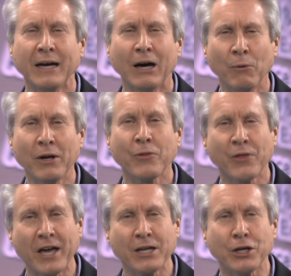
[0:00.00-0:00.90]
I want to
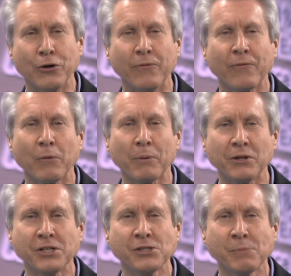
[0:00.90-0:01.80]
thank you for
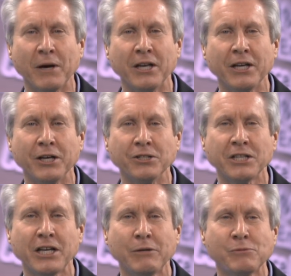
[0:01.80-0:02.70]
participating in
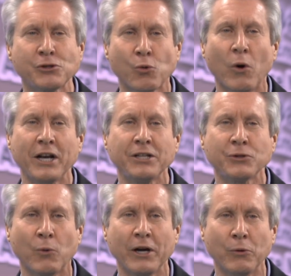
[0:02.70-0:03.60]
Team's
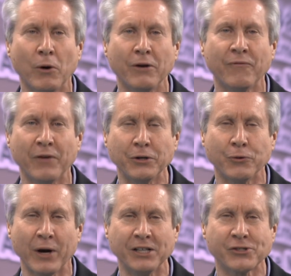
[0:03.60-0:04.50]
2021
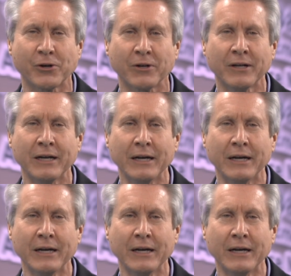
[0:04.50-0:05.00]
fundraiser.